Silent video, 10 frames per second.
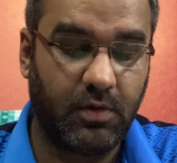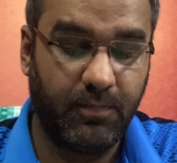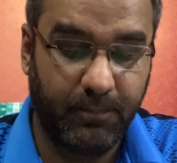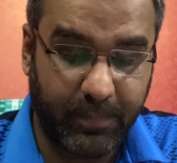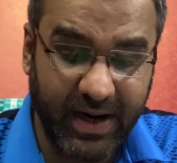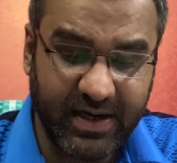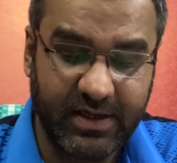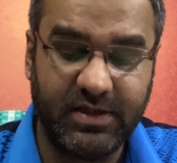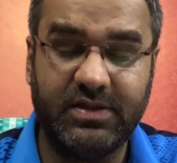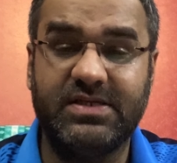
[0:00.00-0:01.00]
But
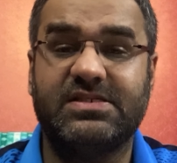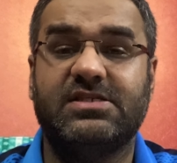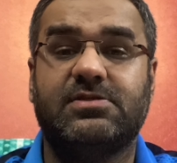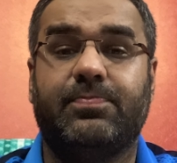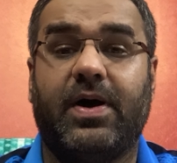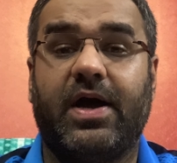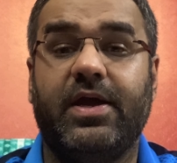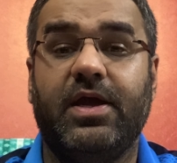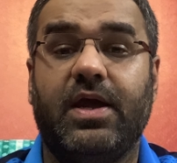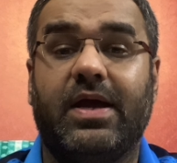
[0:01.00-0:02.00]
this is
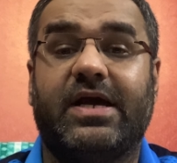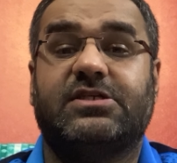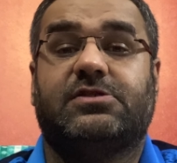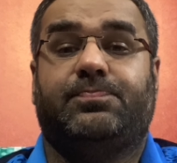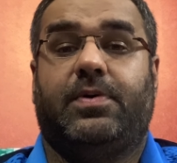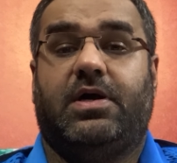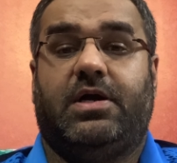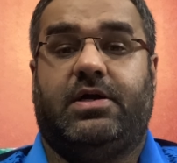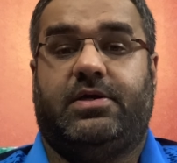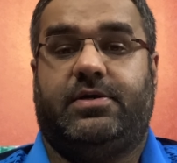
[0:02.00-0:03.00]
by
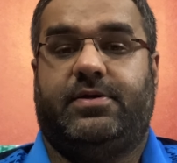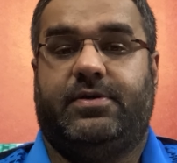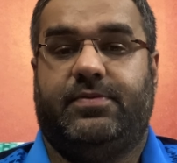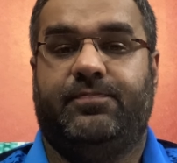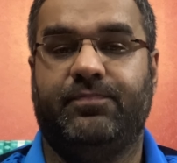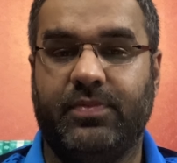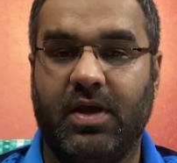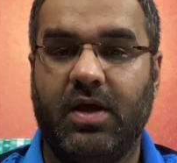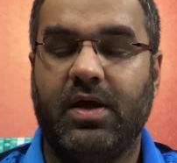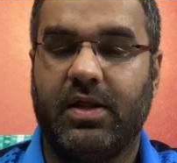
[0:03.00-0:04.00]
expert.
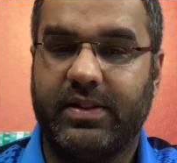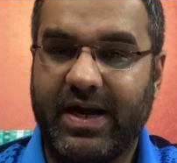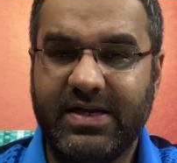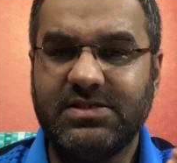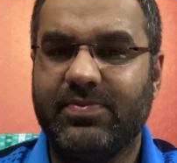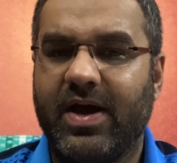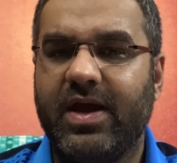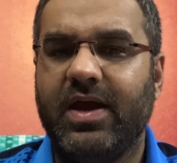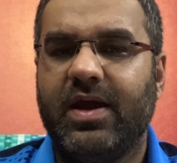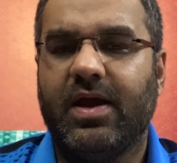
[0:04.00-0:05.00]
That is
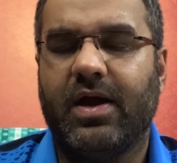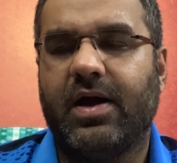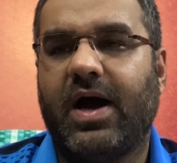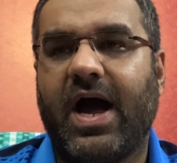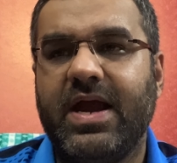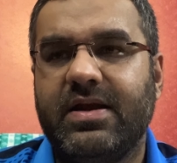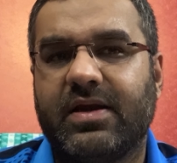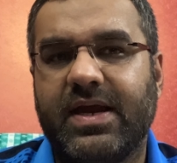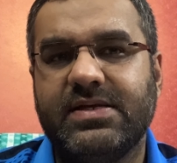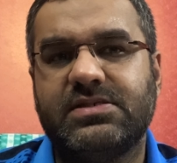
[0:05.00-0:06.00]
why I
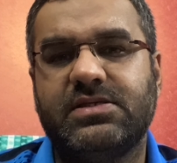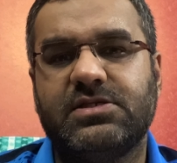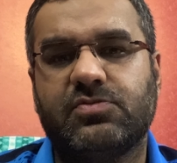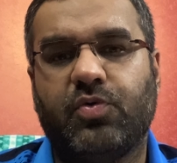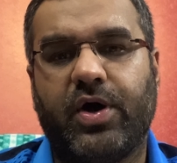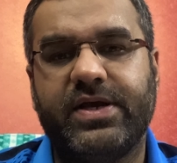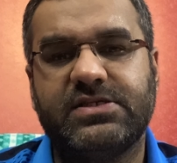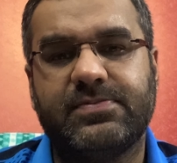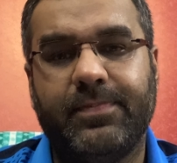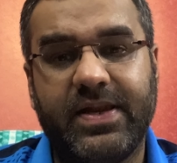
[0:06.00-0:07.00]
raised this
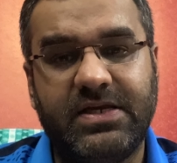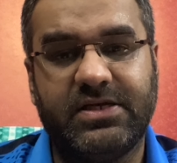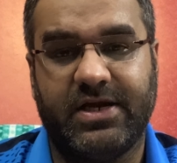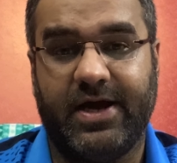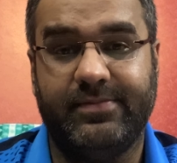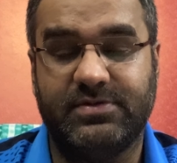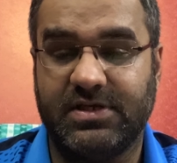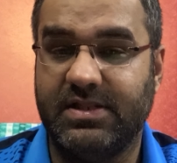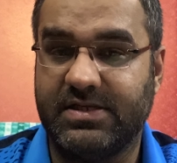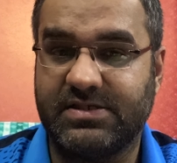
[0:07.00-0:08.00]
voice many times
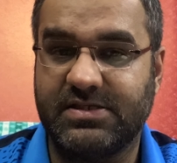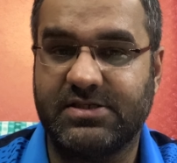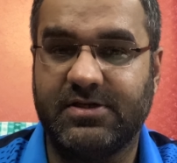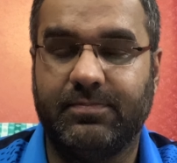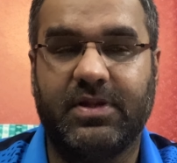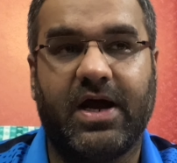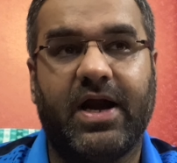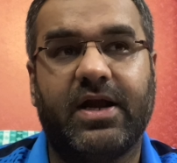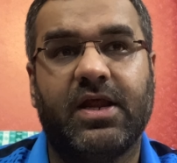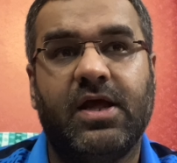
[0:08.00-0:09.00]
in the system
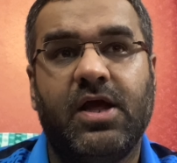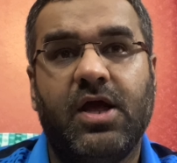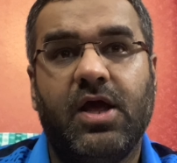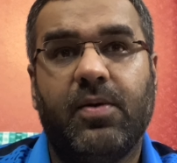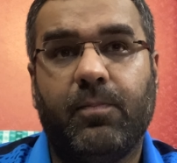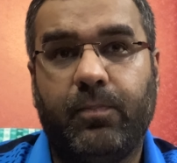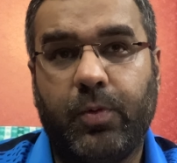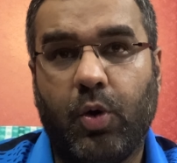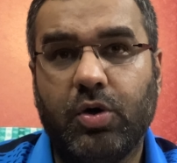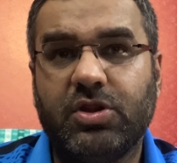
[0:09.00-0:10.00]
that
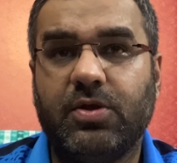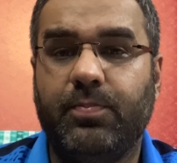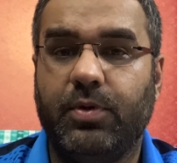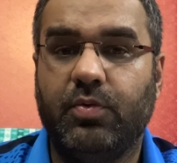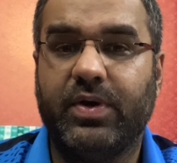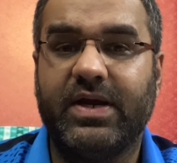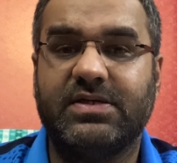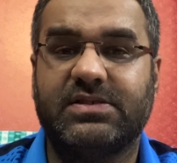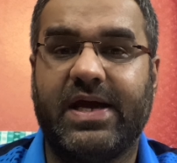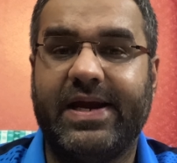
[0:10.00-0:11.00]
both
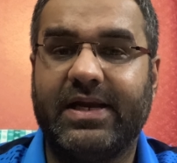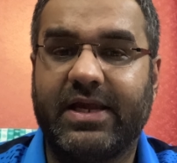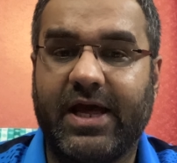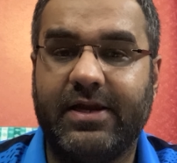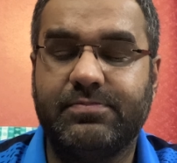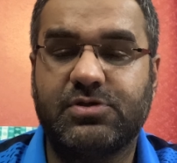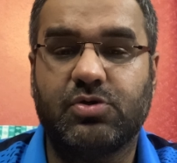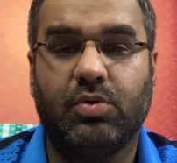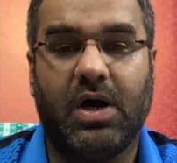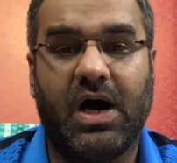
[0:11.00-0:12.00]
Murex and
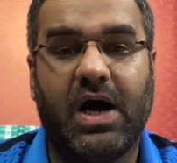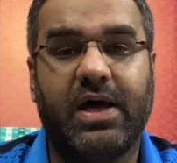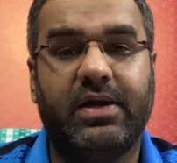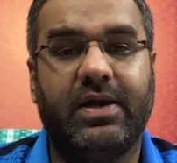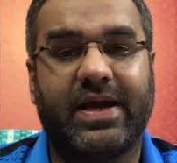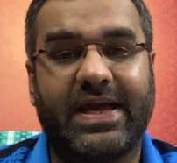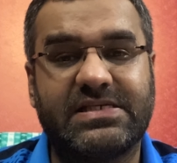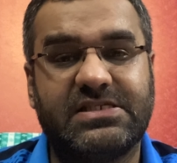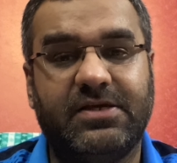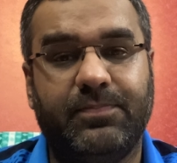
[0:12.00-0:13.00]
Calypso are
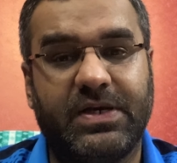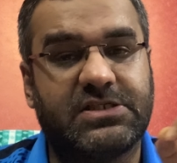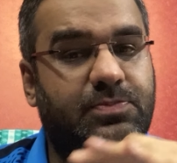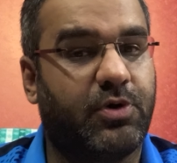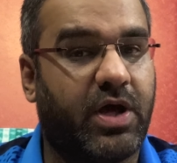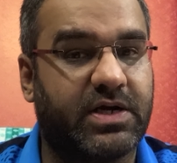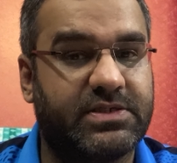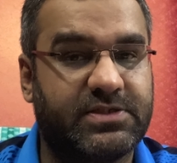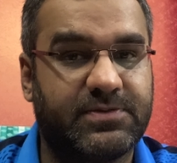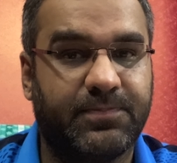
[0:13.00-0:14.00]
legacy-based
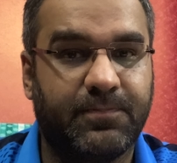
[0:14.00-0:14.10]
products.